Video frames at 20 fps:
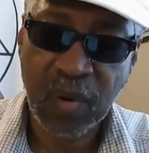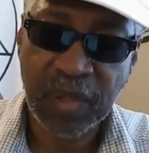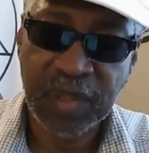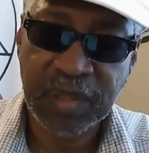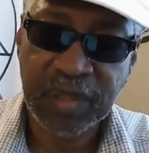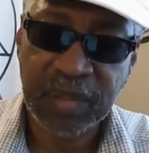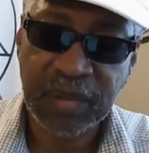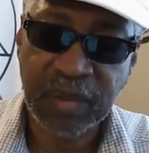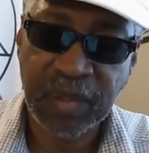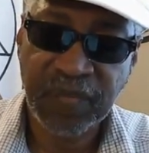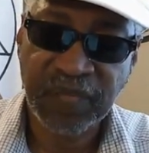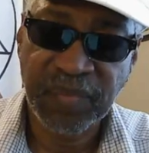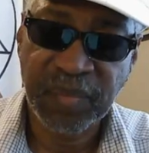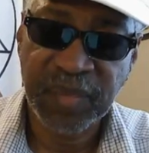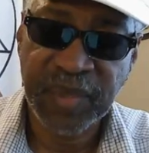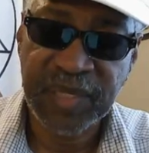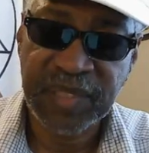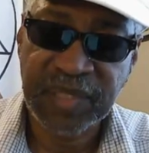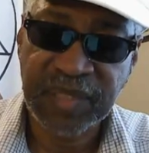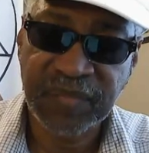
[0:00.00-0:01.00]
to
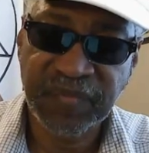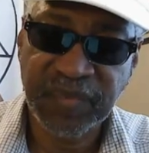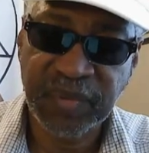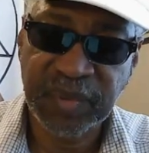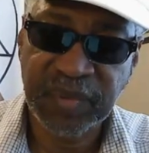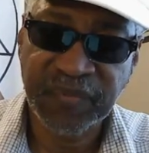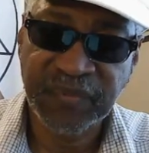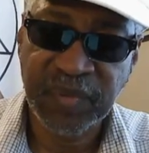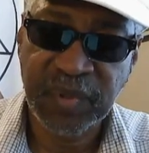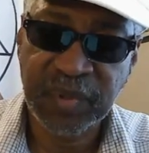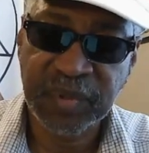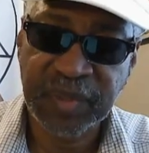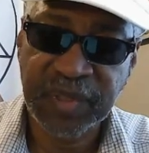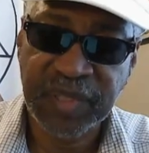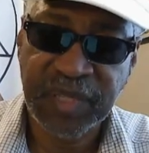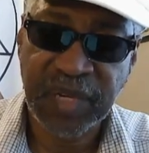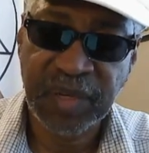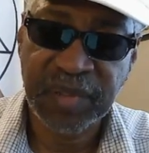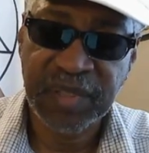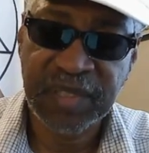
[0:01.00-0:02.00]
information from the Fulton
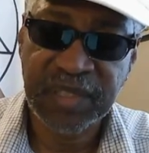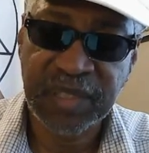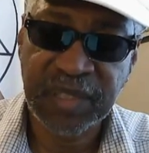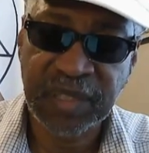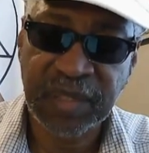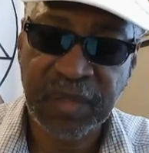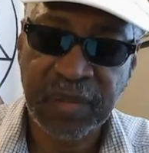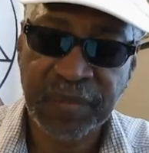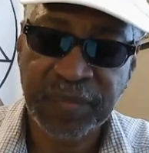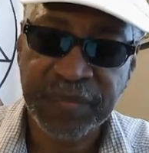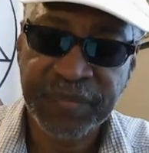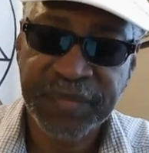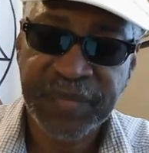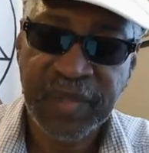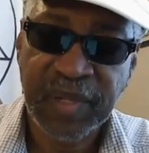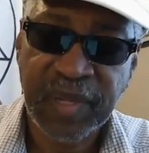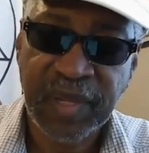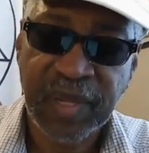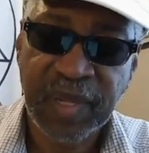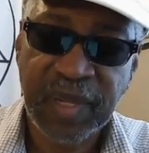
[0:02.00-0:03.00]
County Jail.
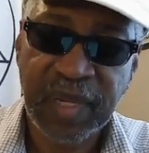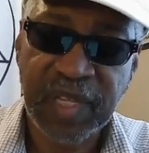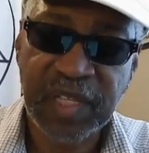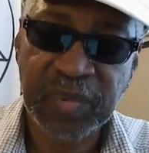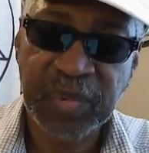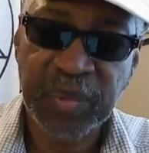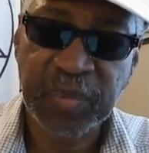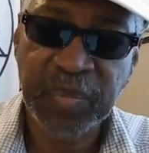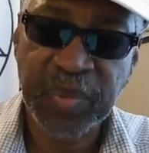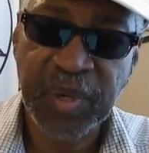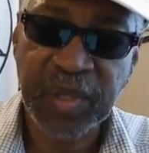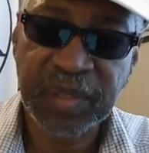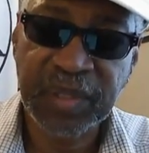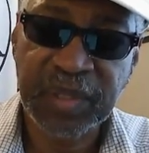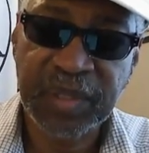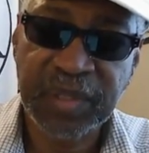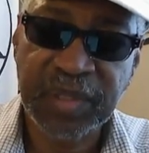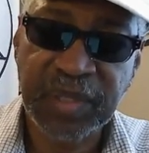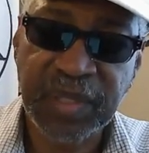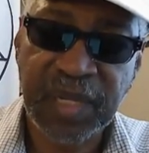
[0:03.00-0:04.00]
He has been booked
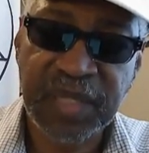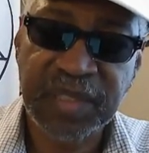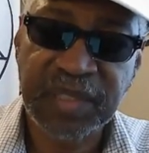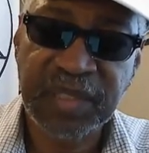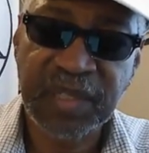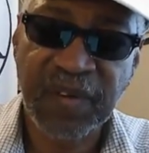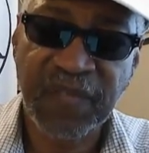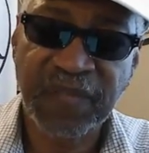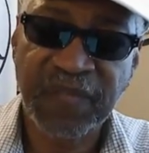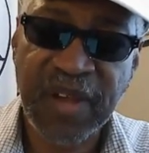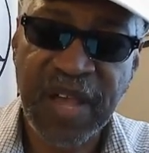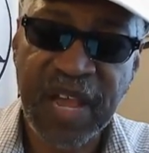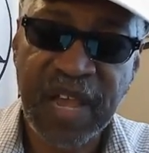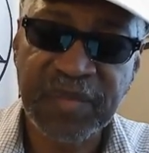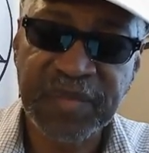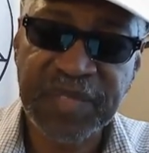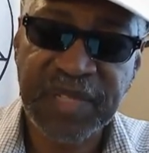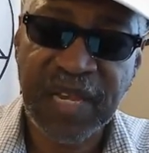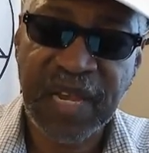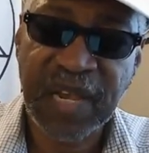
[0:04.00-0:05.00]
into that jail
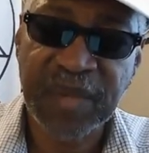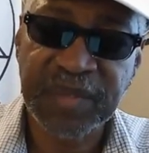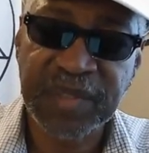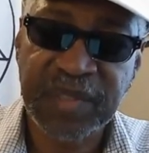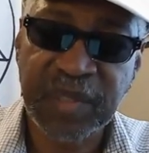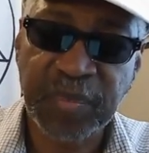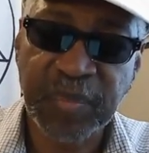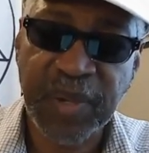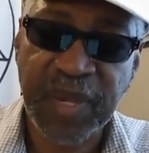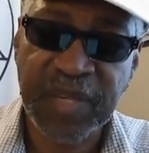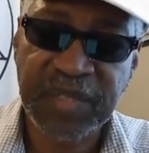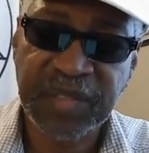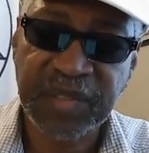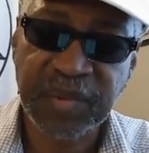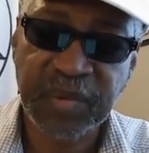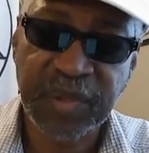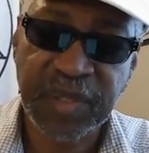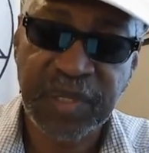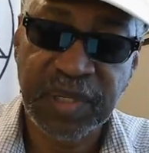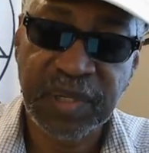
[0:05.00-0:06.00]
five times in the past
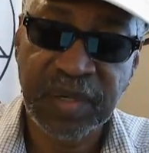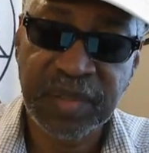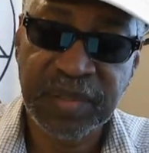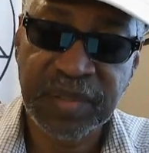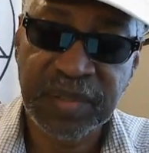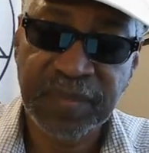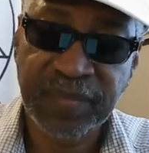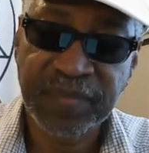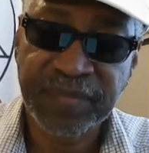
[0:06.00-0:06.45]
2 years.